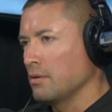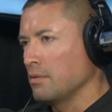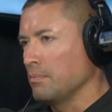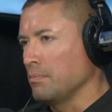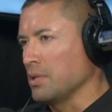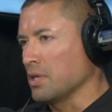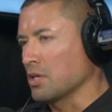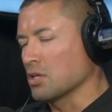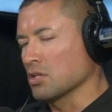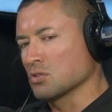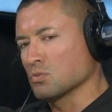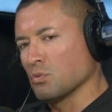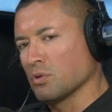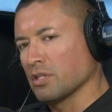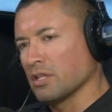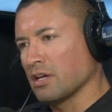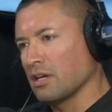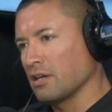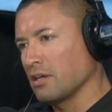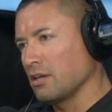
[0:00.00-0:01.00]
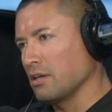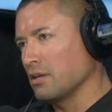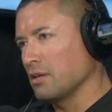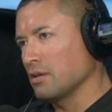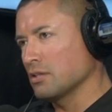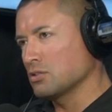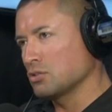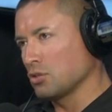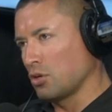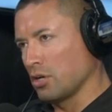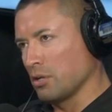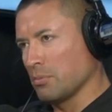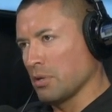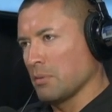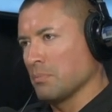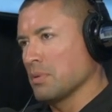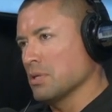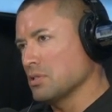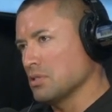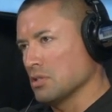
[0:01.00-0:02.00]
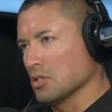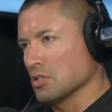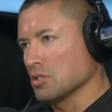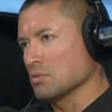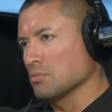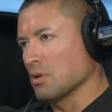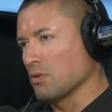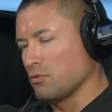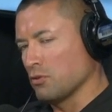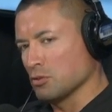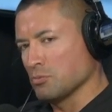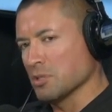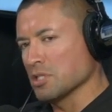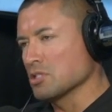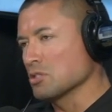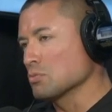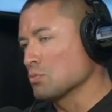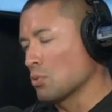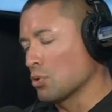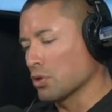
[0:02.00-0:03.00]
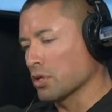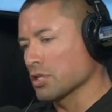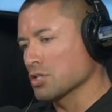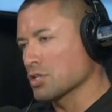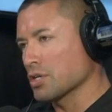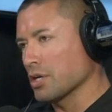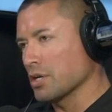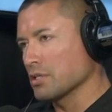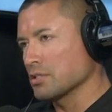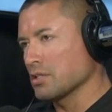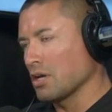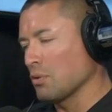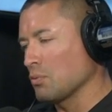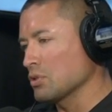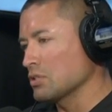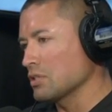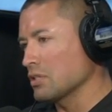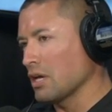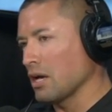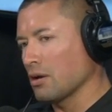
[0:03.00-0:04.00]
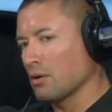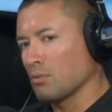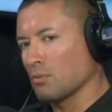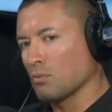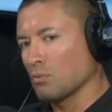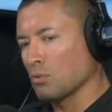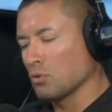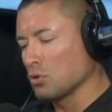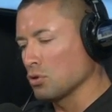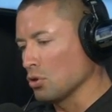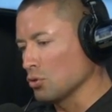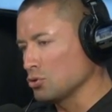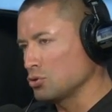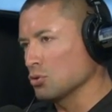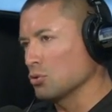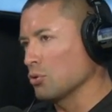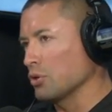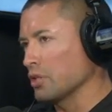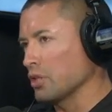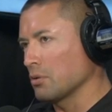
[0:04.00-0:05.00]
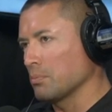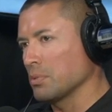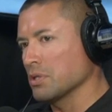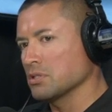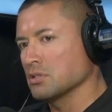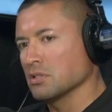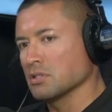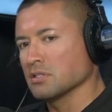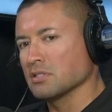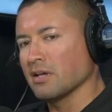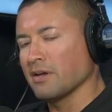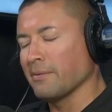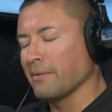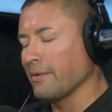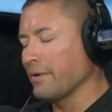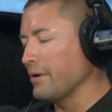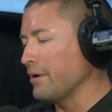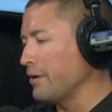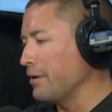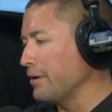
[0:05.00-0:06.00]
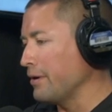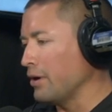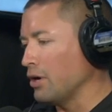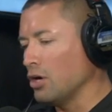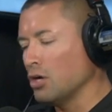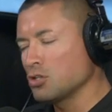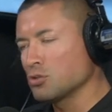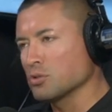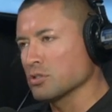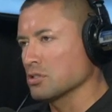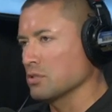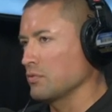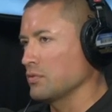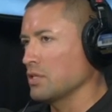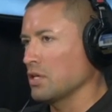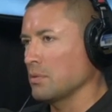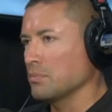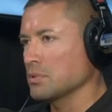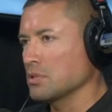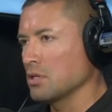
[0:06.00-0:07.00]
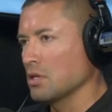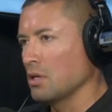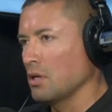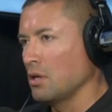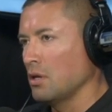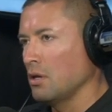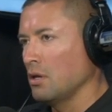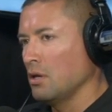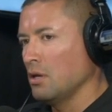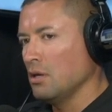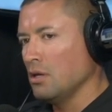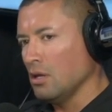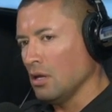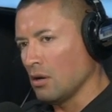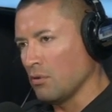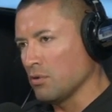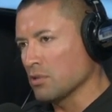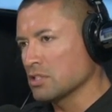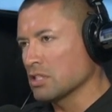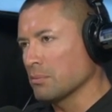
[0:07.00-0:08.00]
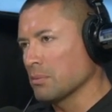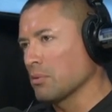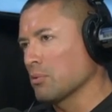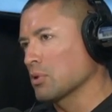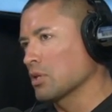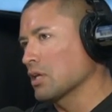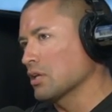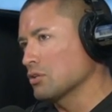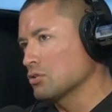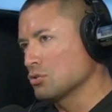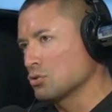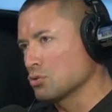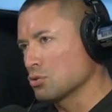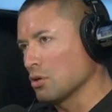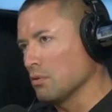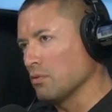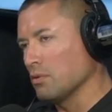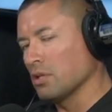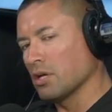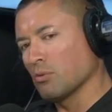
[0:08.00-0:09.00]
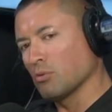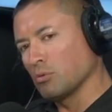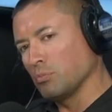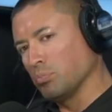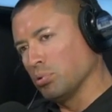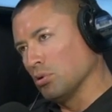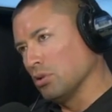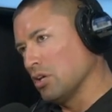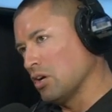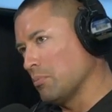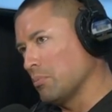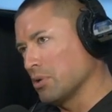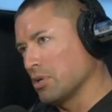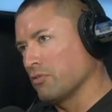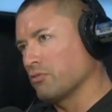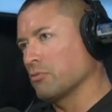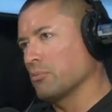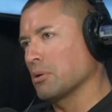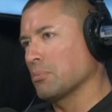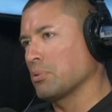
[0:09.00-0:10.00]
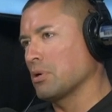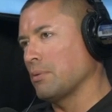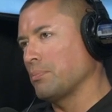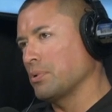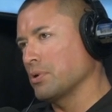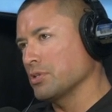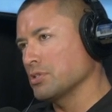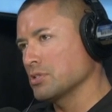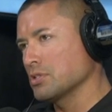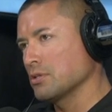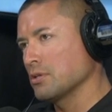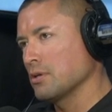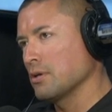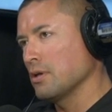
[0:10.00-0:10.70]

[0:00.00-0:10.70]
Because when I started my business, my first business, mortgage guys, I was uh, close to going out of business hundreds of times. Every time I would get into trouble, I would pull out money from my properties.